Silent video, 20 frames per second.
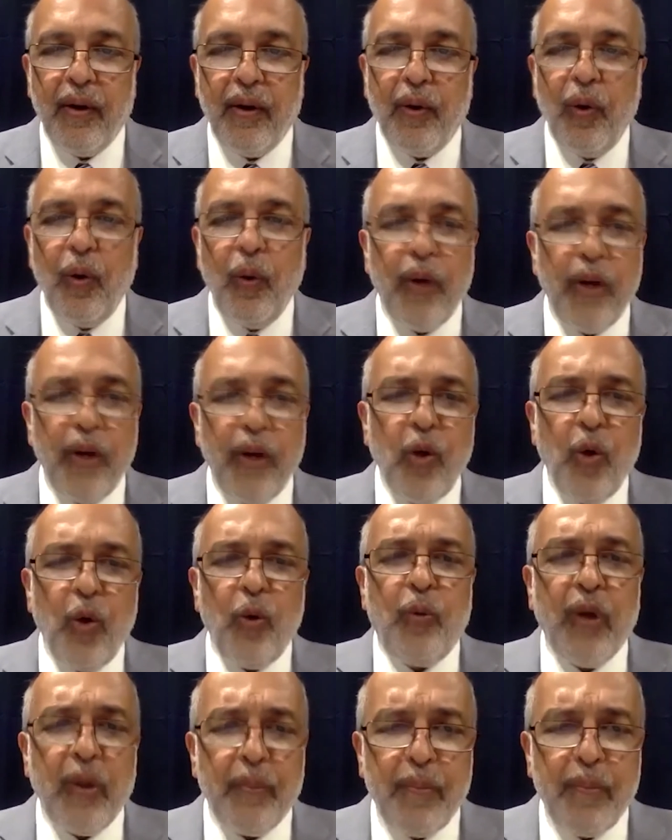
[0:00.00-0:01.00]
Who were you
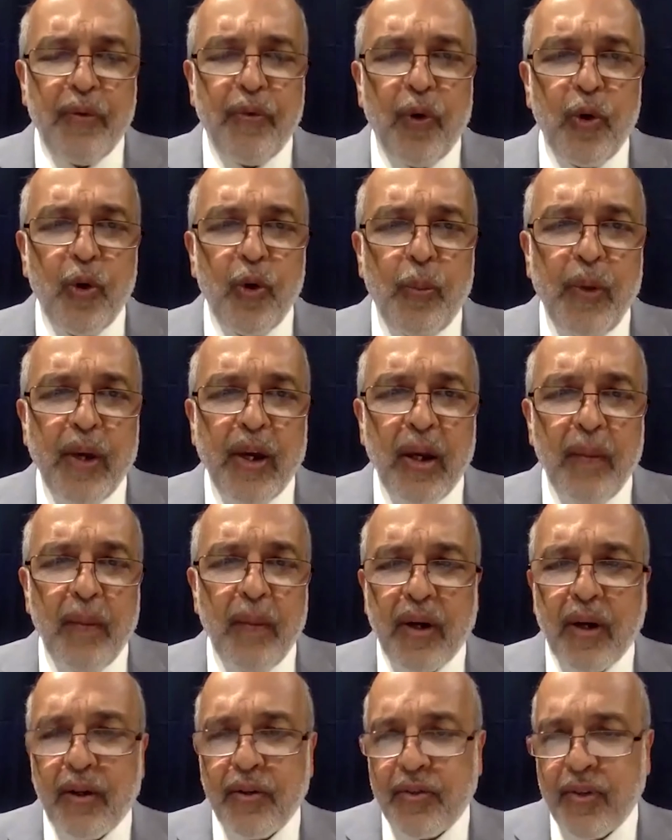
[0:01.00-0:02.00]
before you became
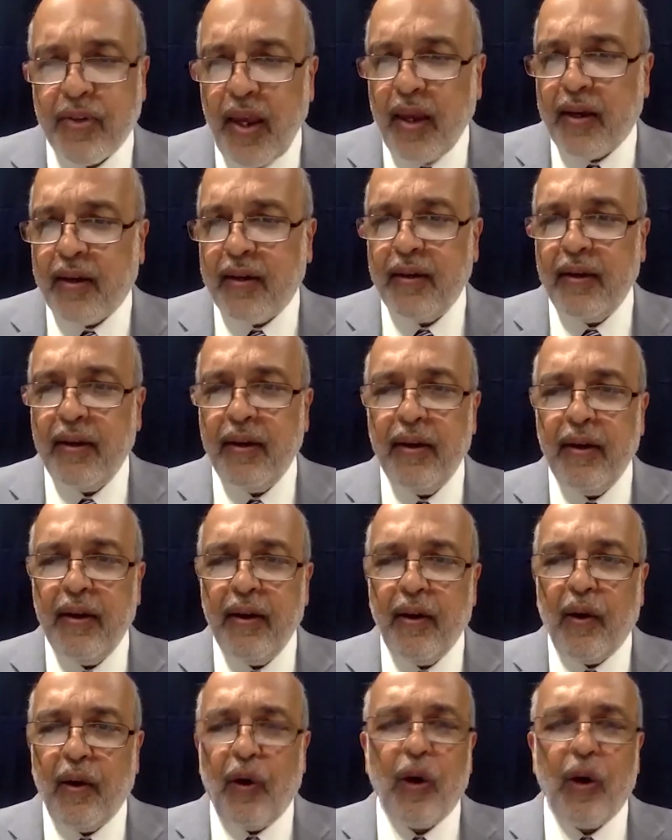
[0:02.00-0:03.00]
a Sikh,
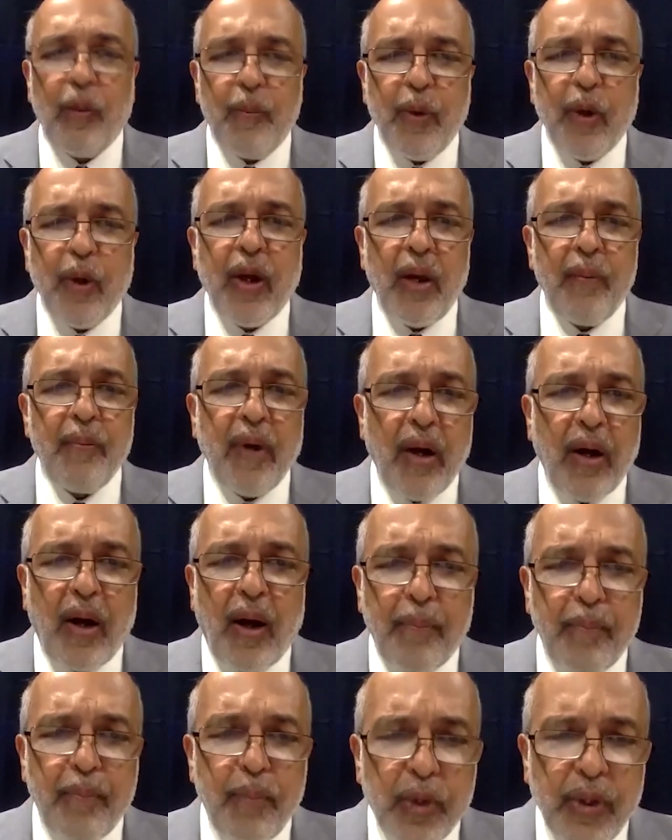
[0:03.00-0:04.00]
or you became a
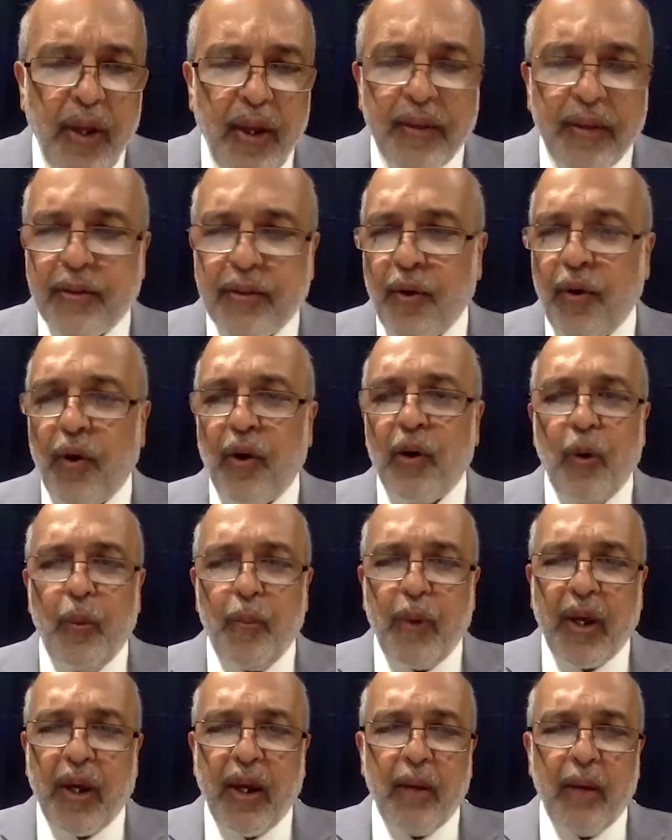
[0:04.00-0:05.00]
Buddhist, or you
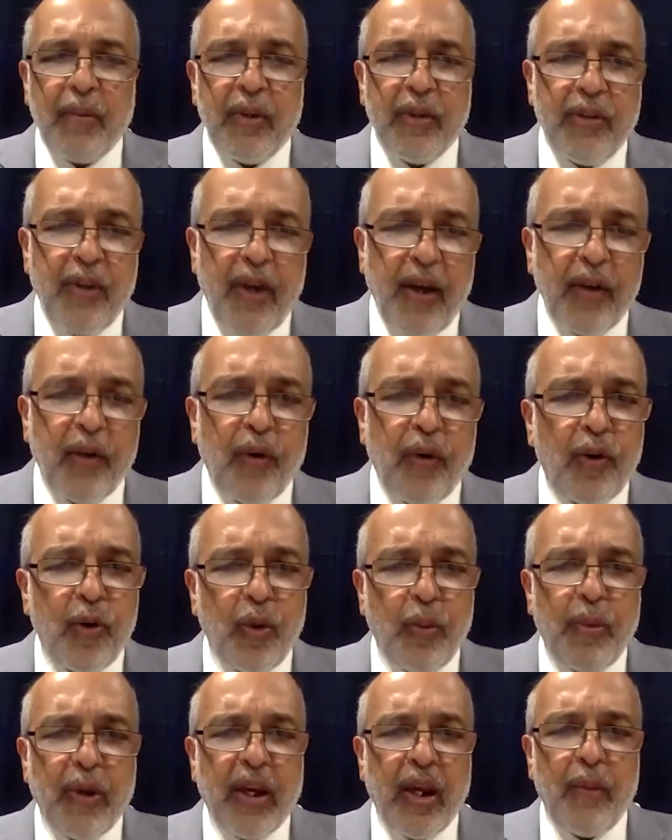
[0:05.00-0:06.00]
became a Jain, or you
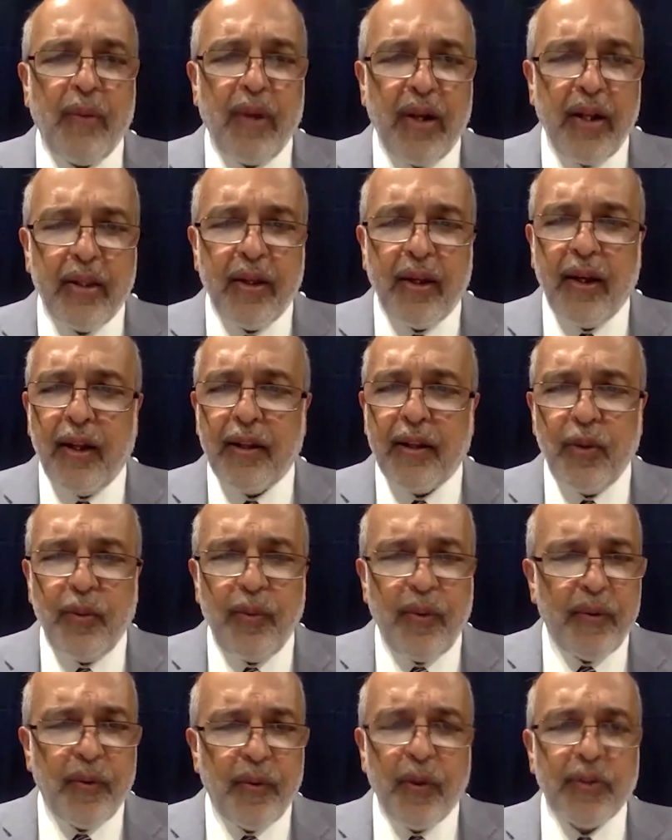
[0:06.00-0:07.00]
became anything else? You
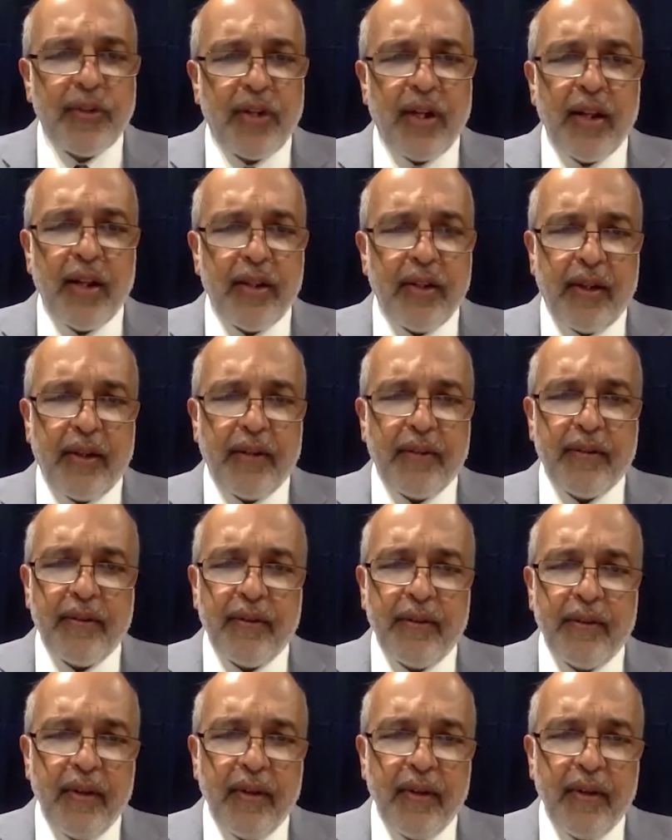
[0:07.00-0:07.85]
were all Sanatanis.